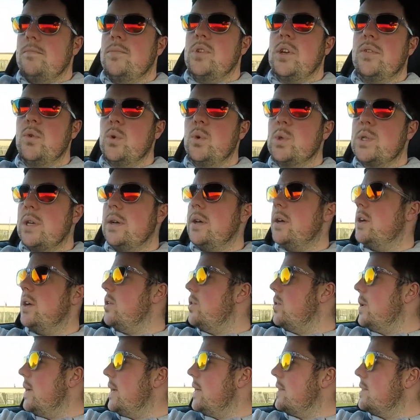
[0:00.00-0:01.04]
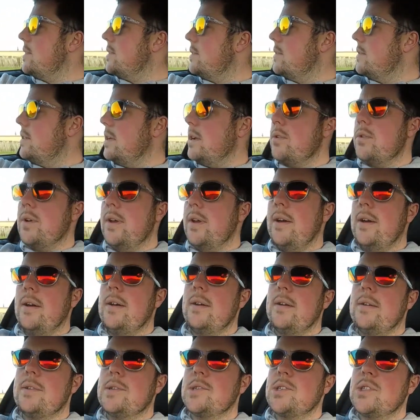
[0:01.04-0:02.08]
So I've also exterior
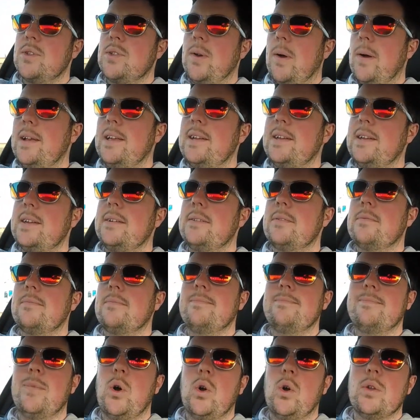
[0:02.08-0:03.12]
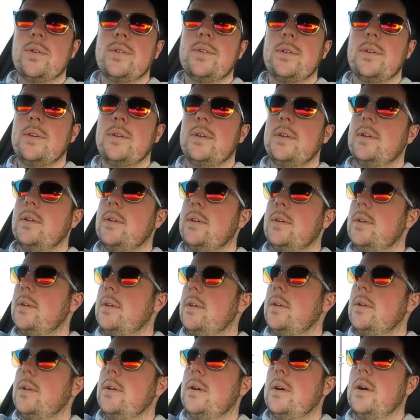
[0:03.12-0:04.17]
styling mod.
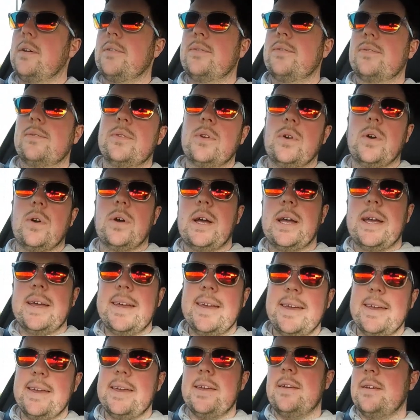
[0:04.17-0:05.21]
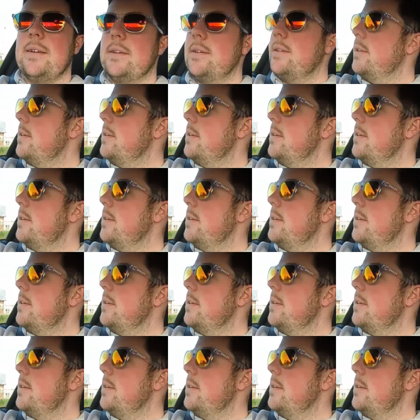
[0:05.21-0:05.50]
I've got a